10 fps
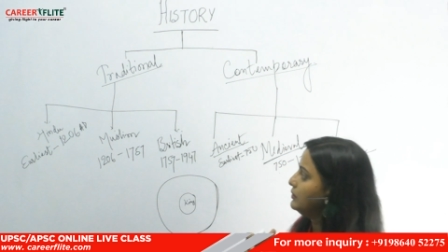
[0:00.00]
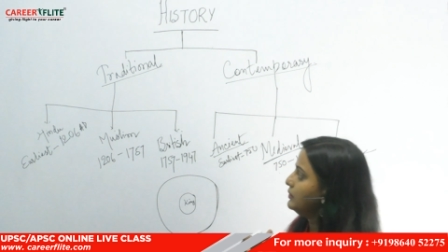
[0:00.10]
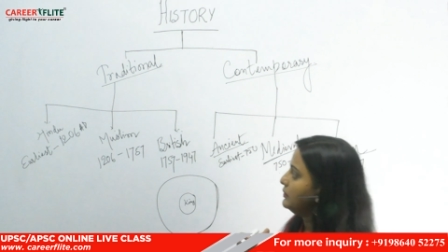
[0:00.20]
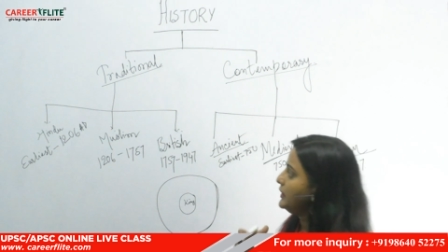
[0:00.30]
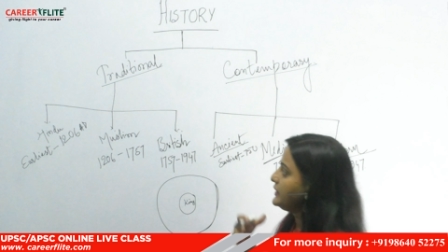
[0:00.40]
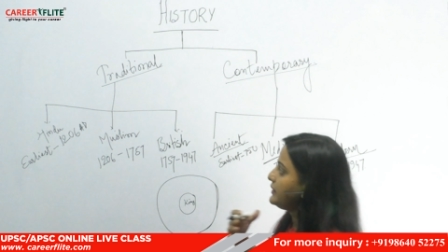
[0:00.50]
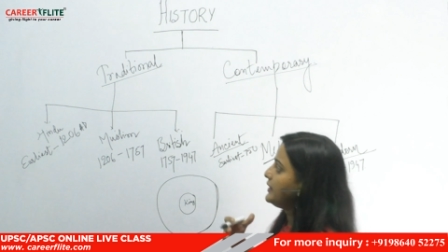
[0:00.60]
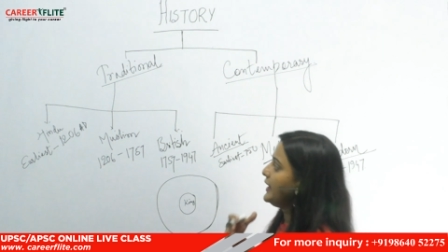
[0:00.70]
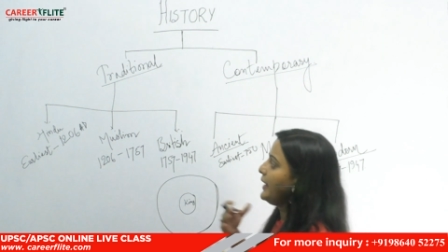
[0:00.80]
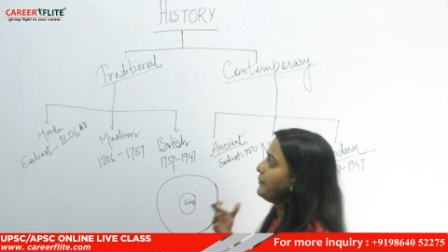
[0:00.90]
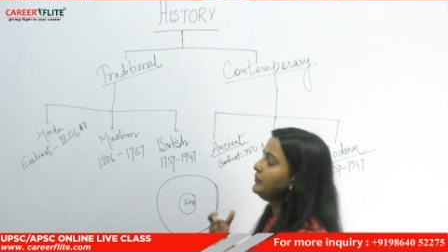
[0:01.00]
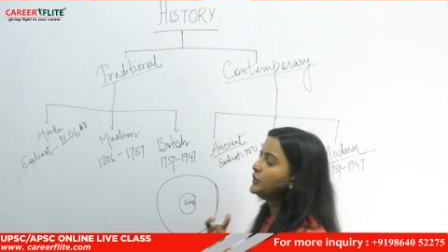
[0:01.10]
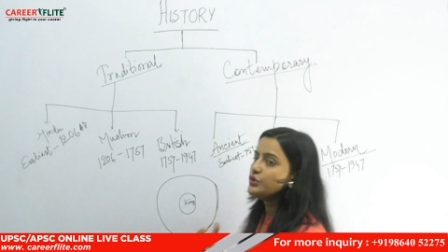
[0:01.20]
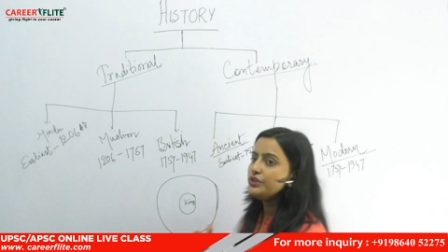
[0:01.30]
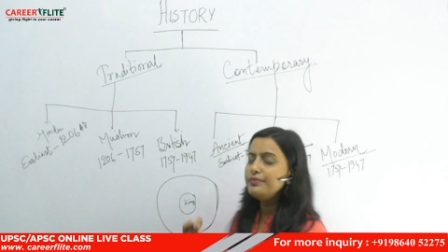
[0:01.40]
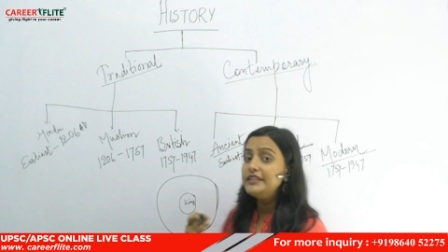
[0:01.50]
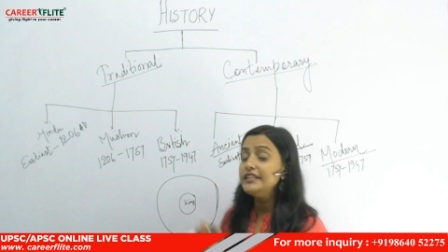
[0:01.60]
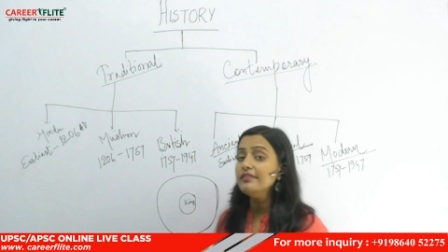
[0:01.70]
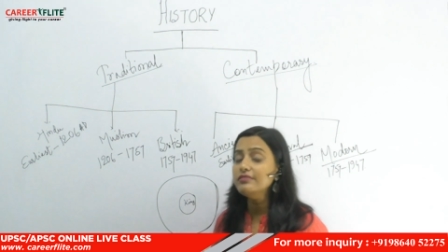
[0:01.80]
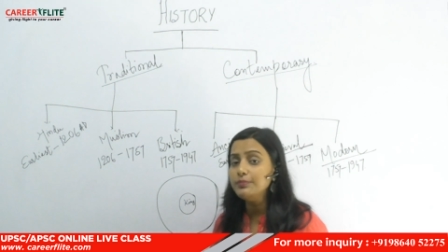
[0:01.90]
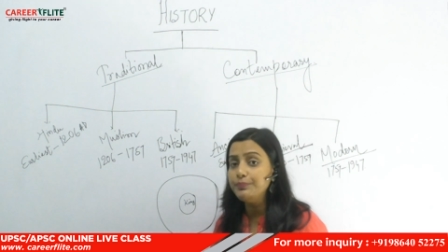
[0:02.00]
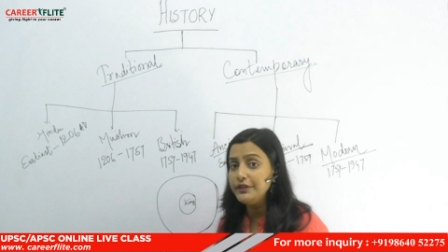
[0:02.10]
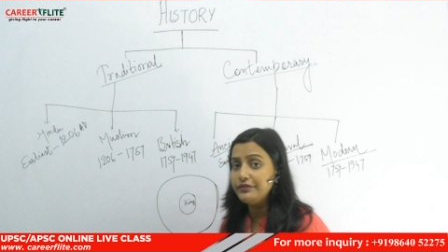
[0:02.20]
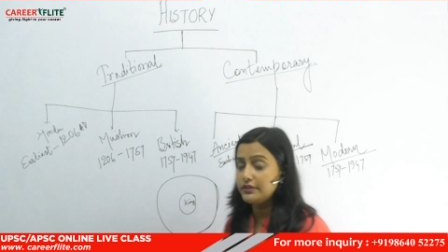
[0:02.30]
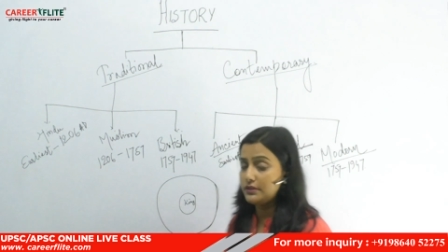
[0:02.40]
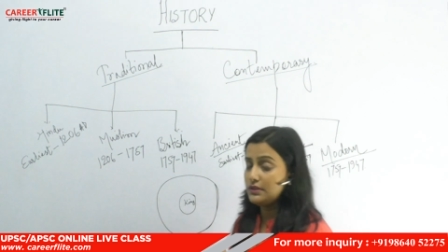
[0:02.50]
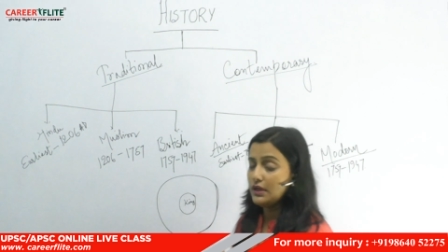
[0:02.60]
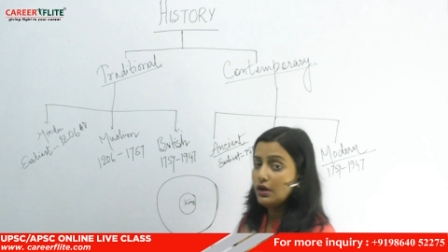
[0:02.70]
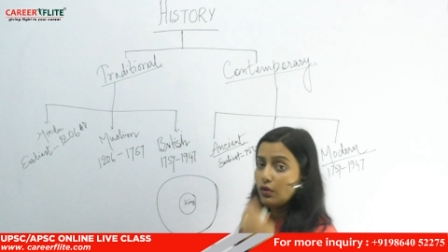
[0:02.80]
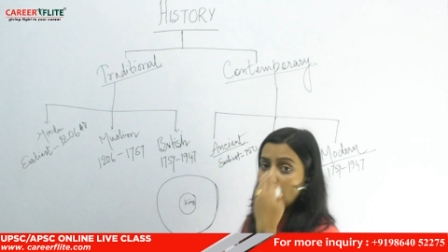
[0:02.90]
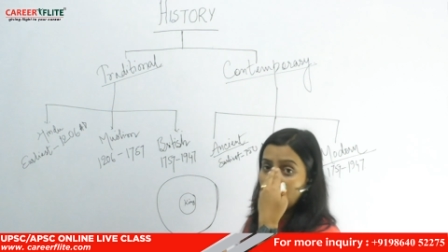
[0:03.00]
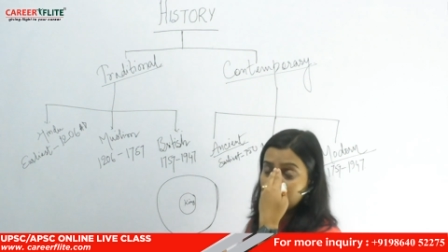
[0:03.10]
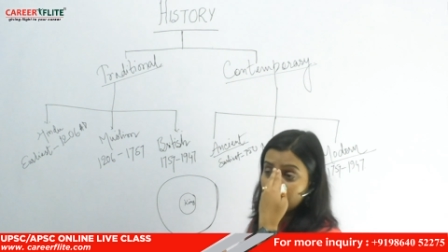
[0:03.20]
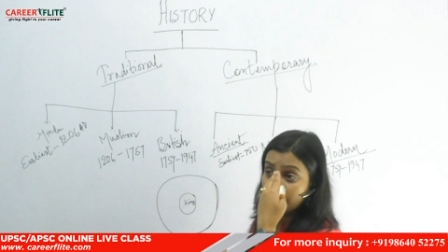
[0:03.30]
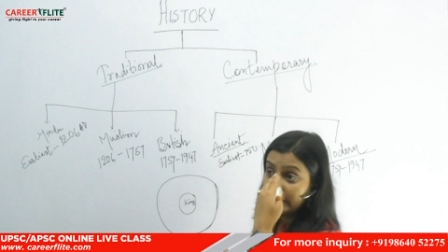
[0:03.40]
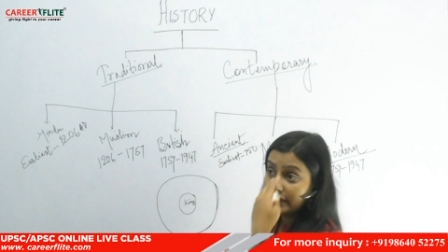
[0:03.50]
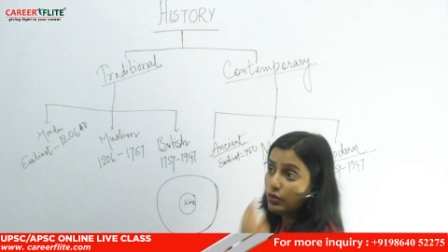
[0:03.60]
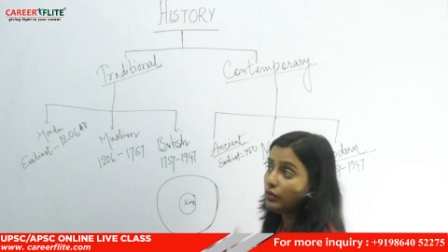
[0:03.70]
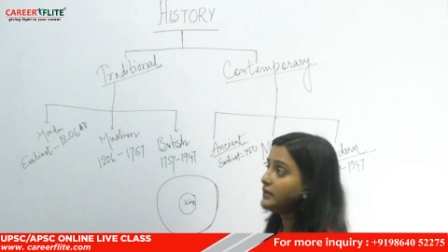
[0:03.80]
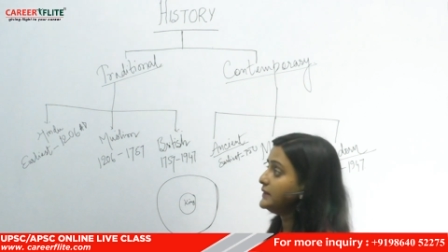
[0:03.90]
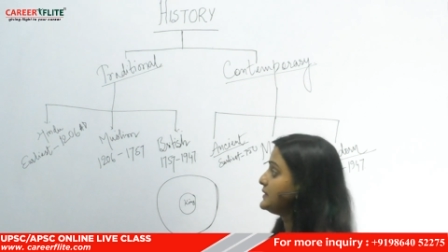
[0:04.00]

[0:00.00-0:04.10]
it came to the medieval period, what we notice